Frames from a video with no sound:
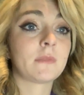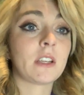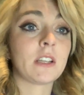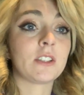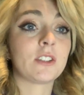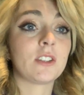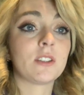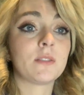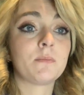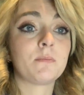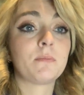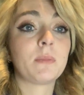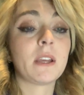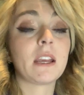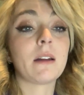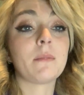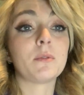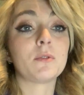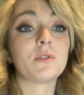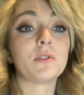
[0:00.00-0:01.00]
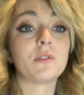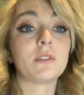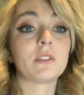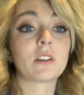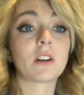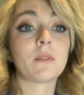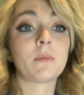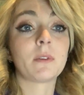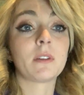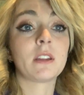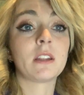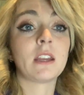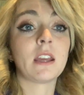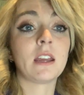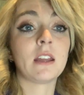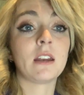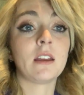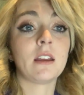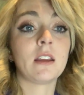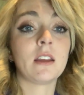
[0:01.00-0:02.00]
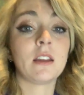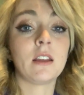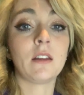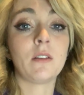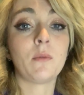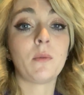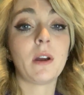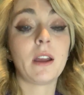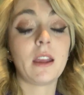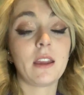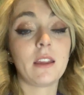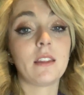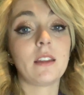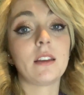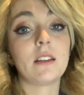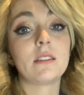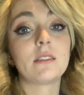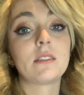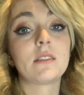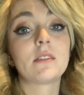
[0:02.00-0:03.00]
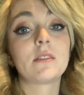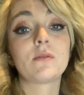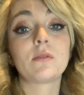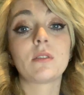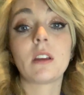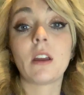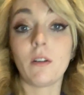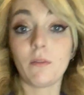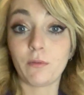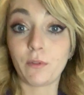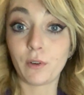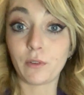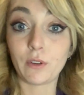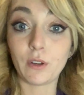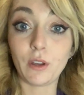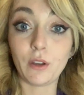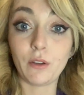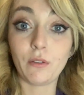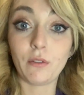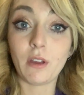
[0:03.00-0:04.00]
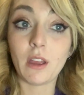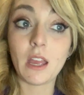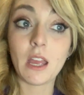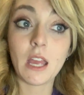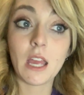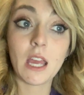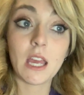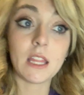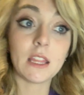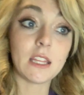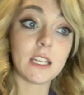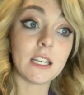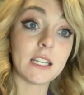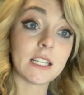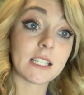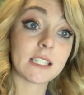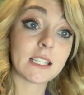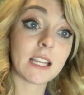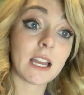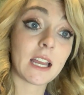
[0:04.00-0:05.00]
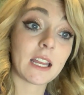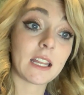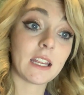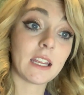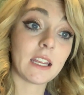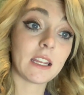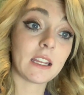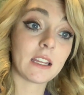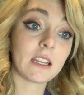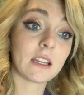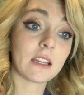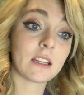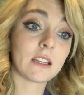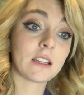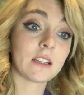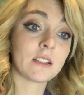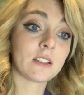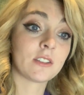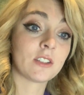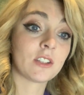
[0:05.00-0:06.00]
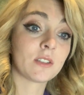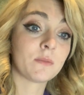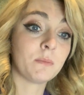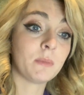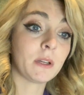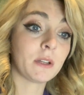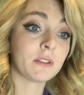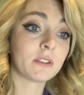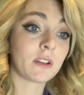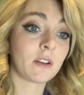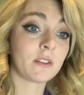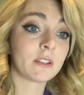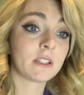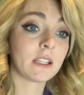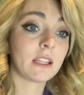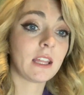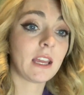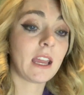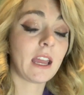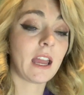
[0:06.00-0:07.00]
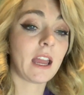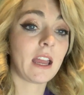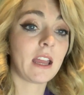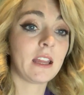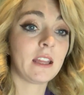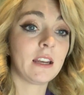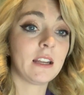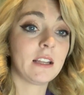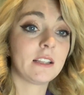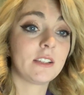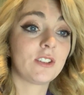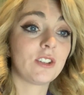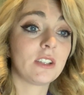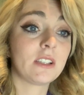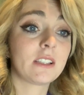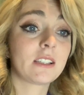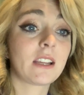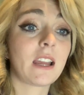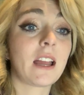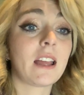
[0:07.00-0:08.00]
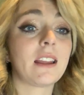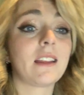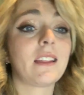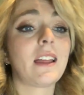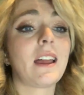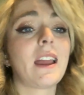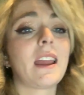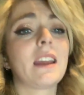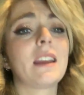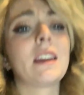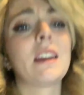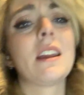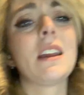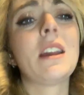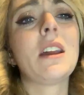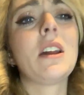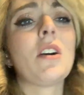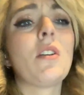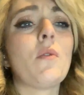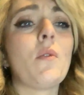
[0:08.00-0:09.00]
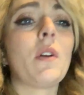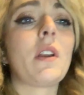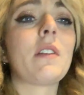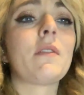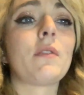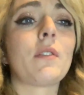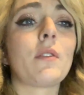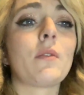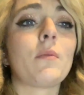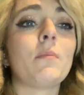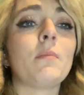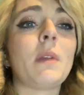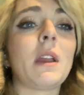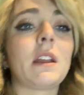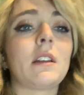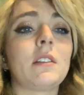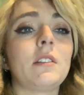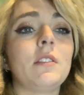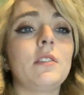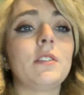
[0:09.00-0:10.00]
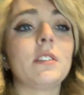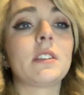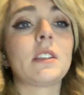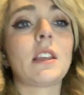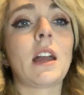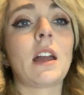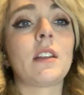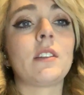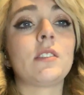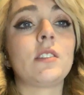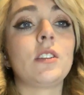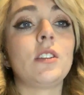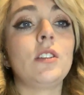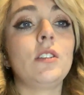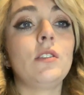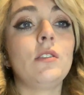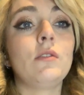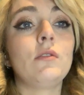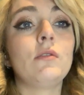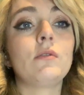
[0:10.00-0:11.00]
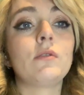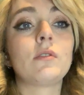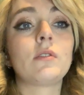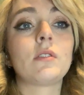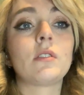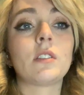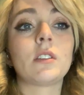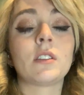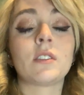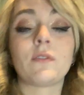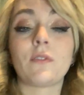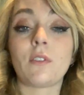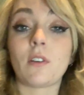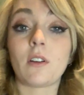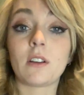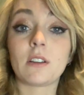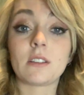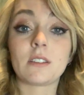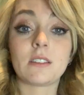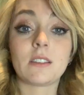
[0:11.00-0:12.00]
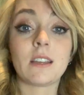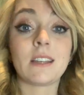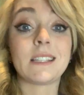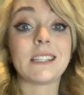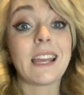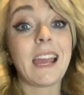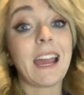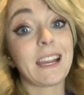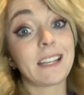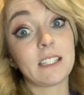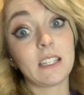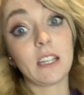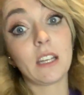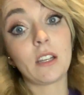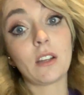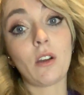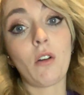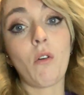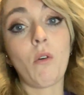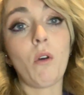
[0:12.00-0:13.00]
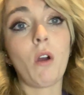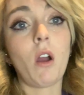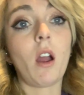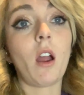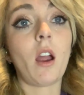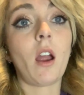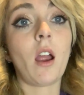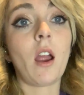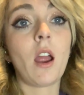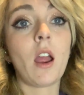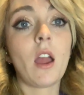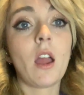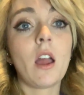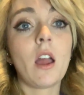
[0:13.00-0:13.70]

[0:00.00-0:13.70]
It's just being able to interpret the data in a way that's helpful for you. And then deciding just builds onto that, and it's just kind of like whatever manner you decide to use as far as a tactic or